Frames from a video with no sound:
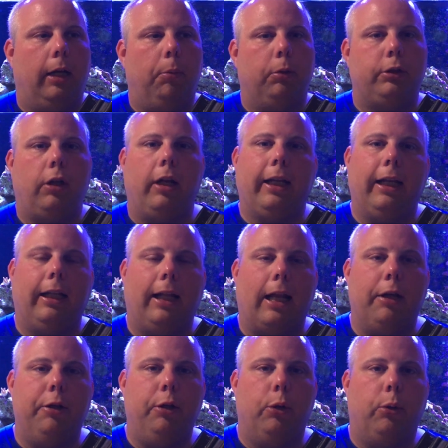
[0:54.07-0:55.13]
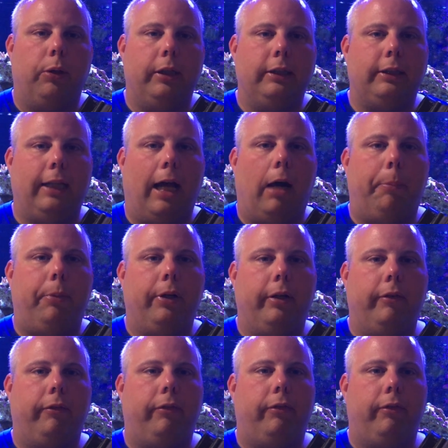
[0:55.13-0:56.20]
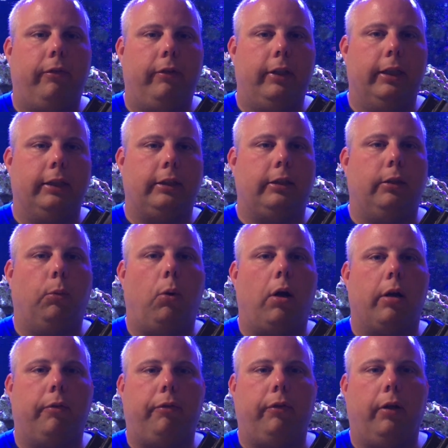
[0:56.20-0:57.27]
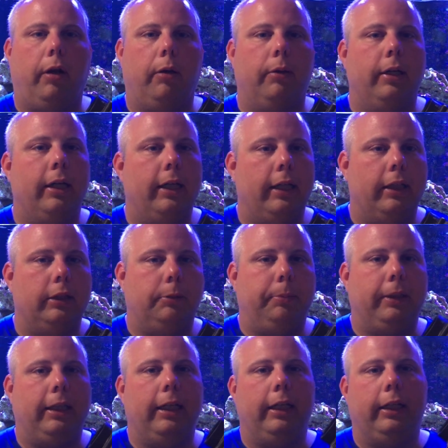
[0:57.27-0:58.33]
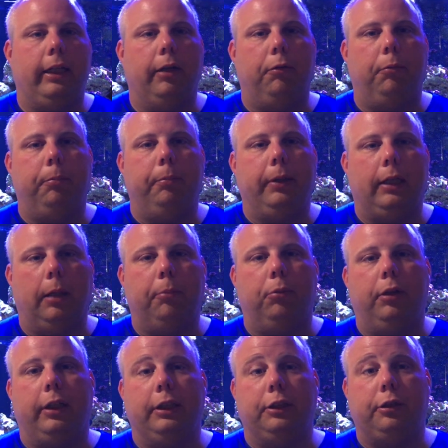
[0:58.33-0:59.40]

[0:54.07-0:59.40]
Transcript: We're starting to get a lot of noise. The output of this, the water flow, is beginning to become really